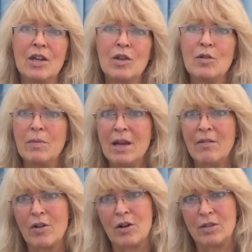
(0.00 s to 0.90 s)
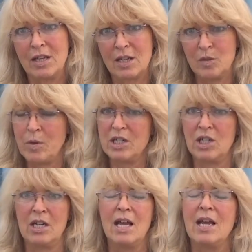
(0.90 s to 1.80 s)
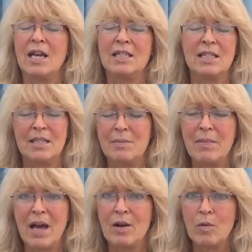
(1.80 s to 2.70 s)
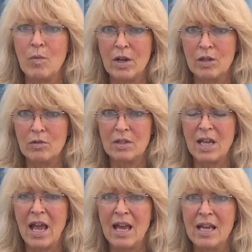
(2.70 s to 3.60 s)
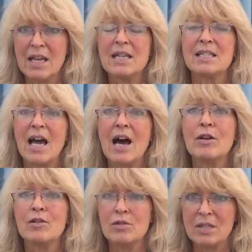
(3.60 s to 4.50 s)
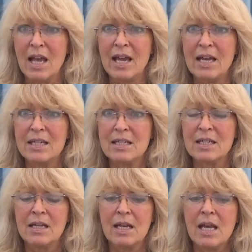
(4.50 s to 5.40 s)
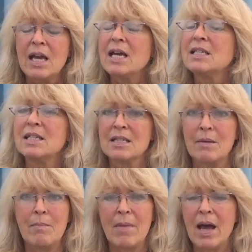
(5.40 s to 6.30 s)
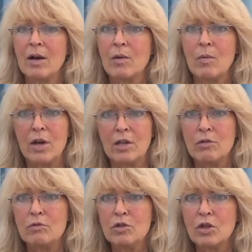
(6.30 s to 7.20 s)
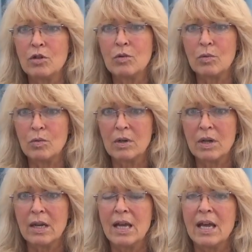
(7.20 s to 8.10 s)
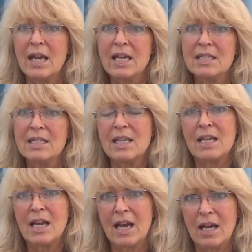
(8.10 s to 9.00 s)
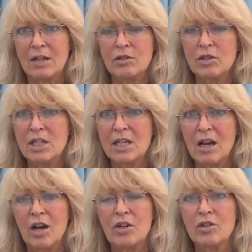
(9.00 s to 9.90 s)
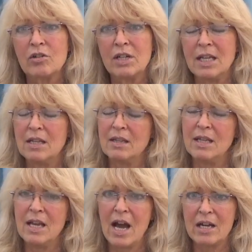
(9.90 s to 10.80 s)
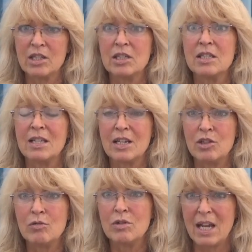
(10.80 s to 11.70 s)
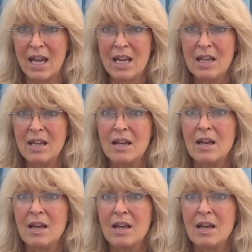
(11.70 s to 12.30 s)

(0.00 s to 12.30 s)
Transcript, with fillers: you may have heard the expression, it doesn't matter what you say, it's how you say it. It doesn't matter what you do. It's the energy underneath the actions that you take